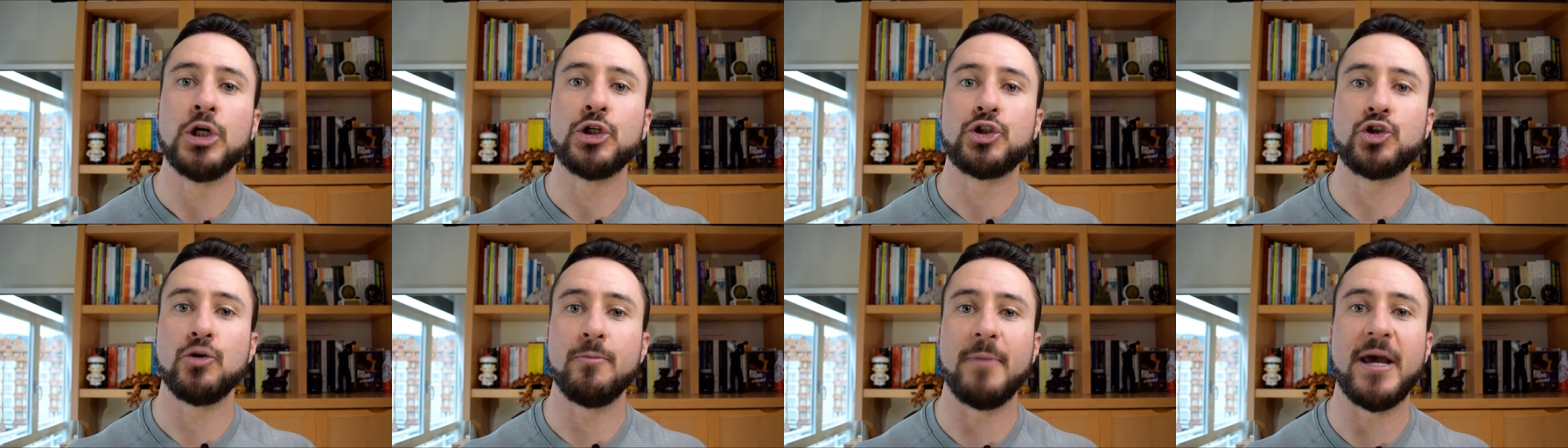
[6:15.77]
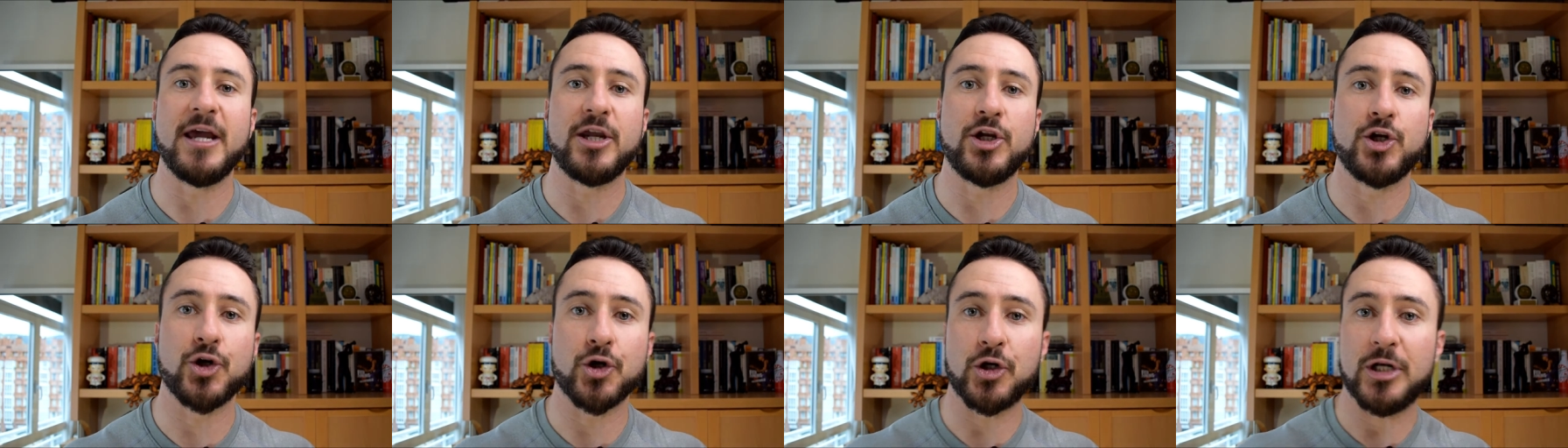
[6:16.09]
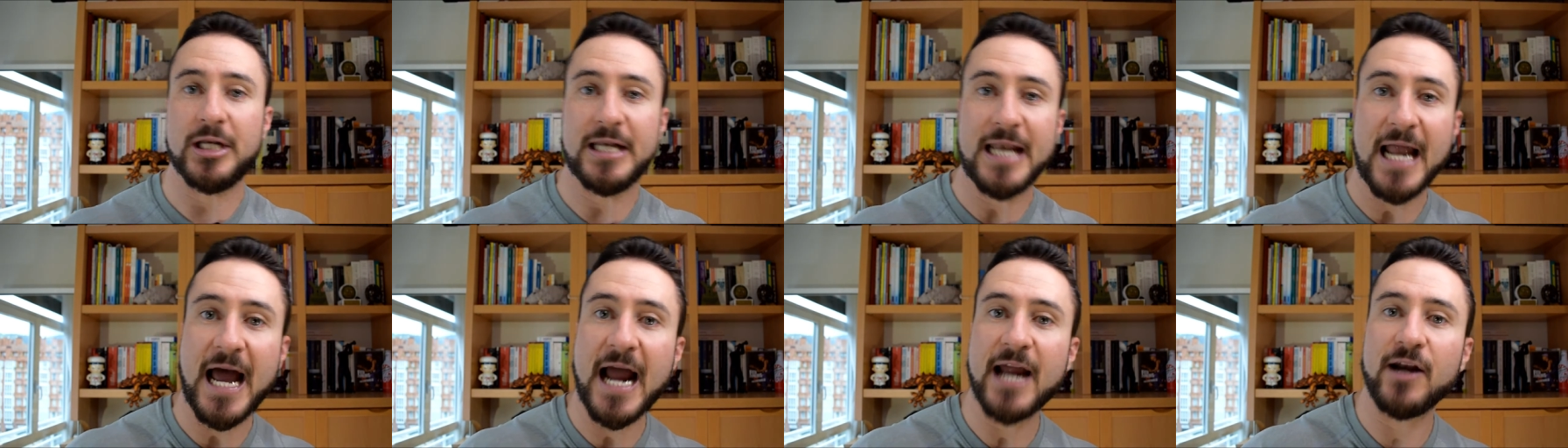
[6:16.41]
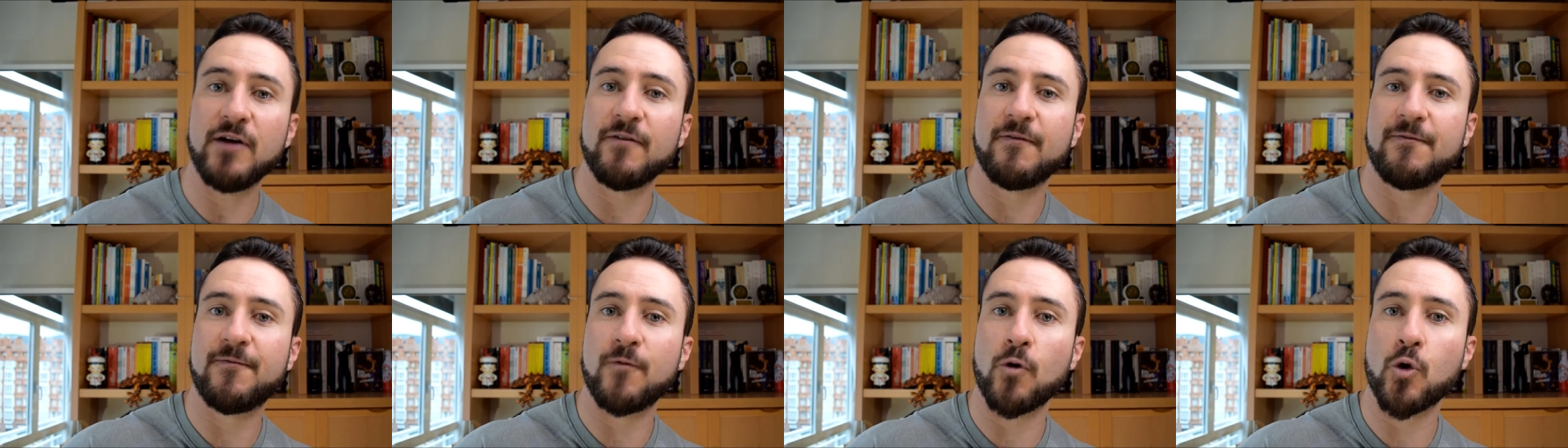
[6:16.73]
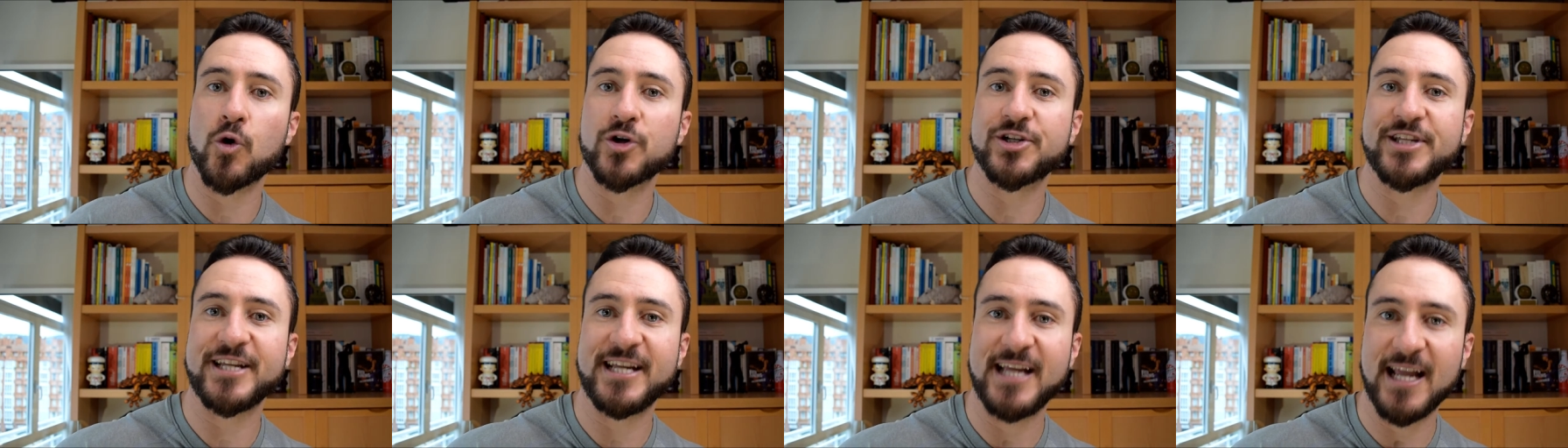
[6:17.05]
to make your line of
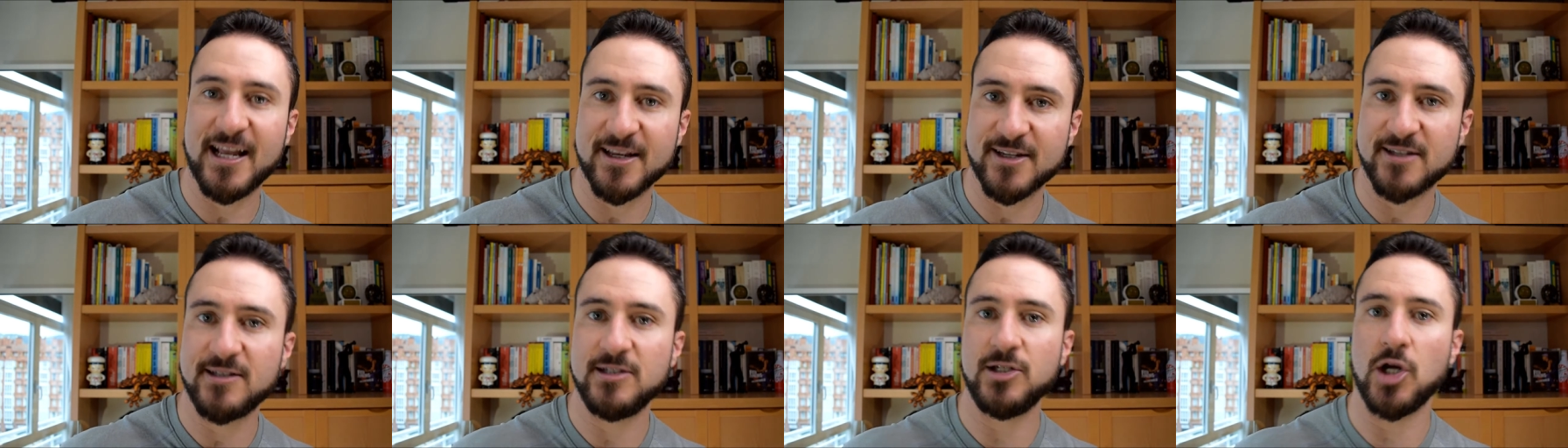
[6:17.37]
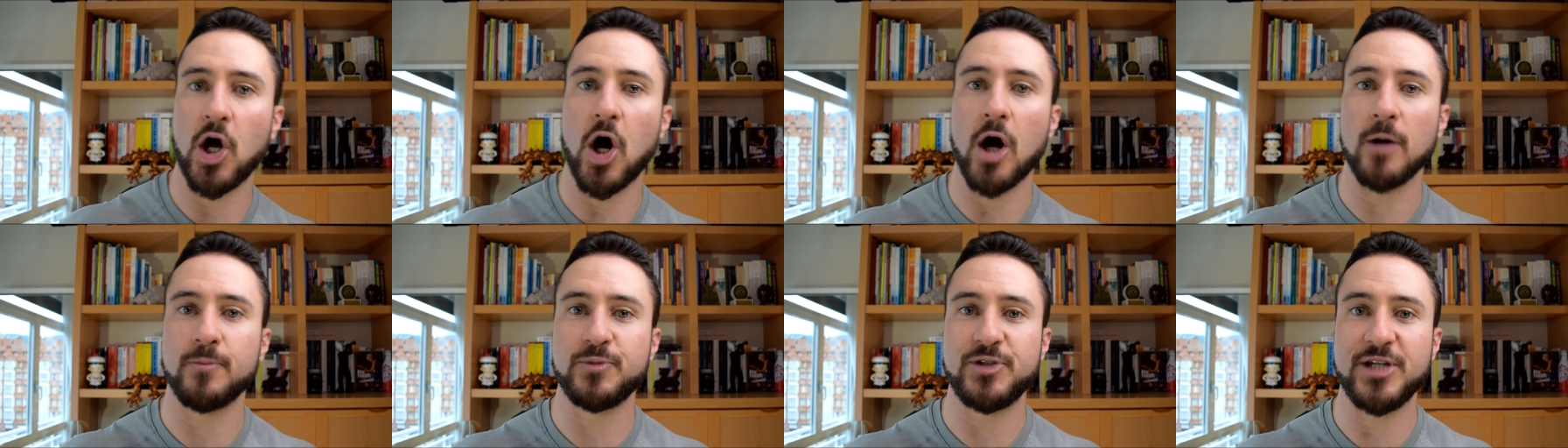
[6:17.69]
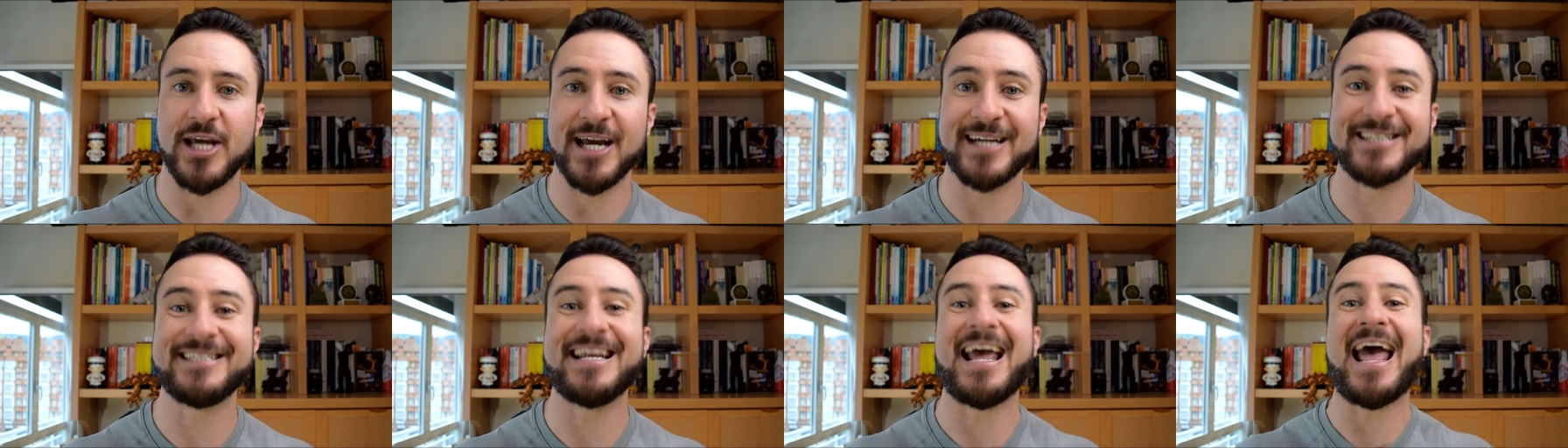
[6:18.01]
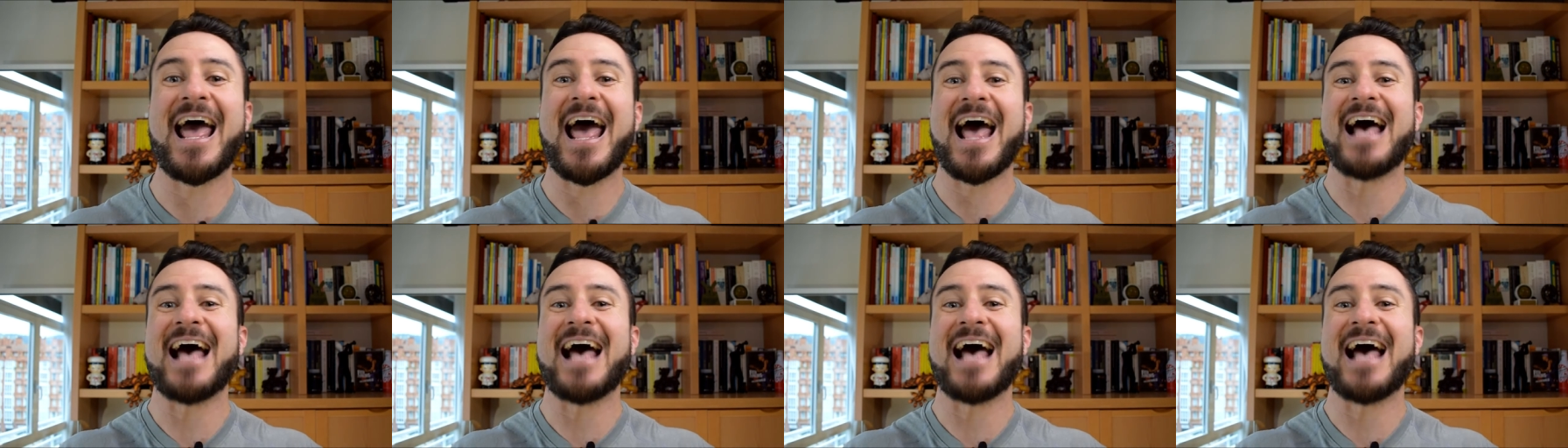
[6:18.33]
force against the object